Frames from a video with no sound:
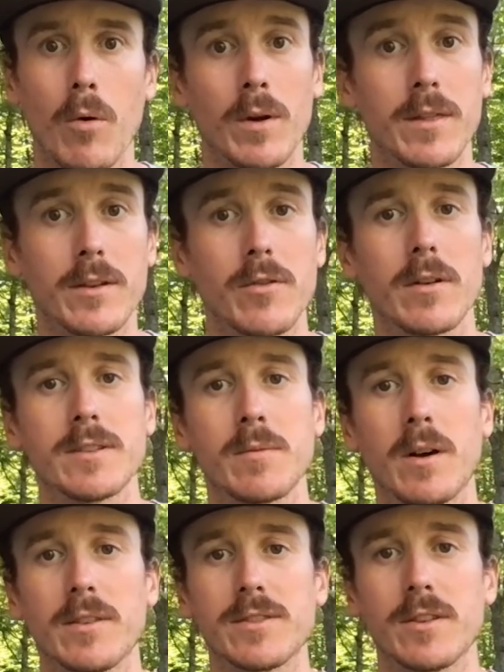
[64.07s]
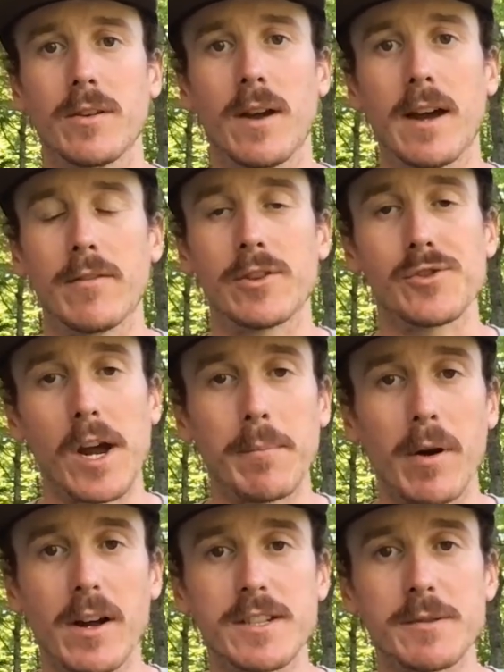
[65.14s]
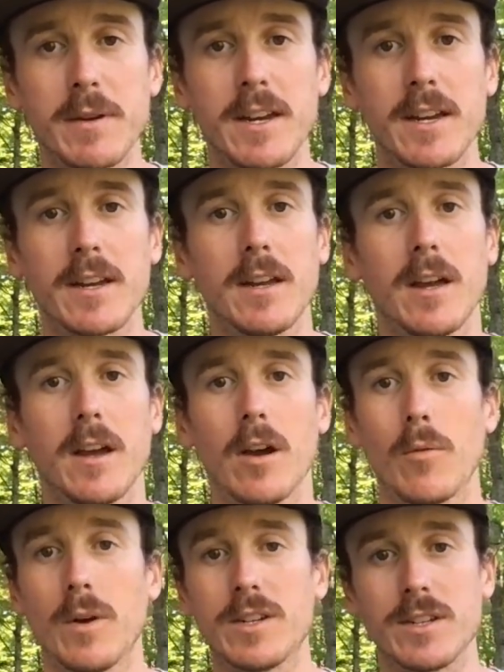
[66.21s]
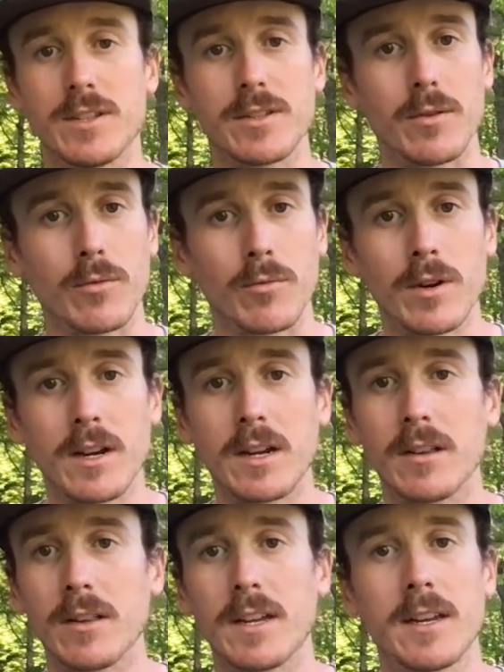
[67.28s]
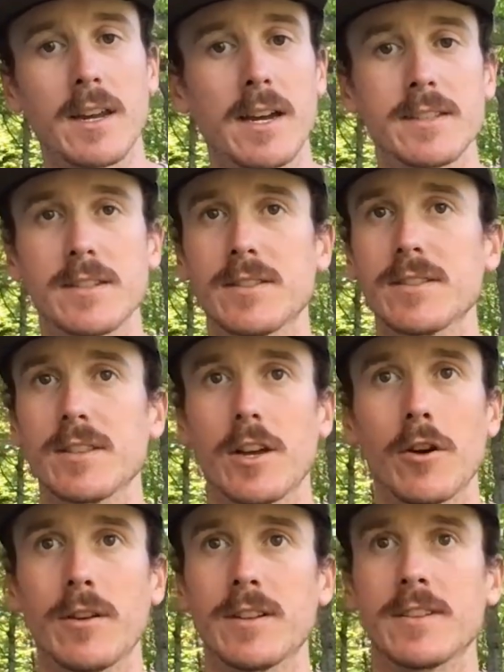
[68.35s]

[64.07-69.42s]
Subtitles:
with the drone as well. So you have your tripod speed, which is really nice and slow and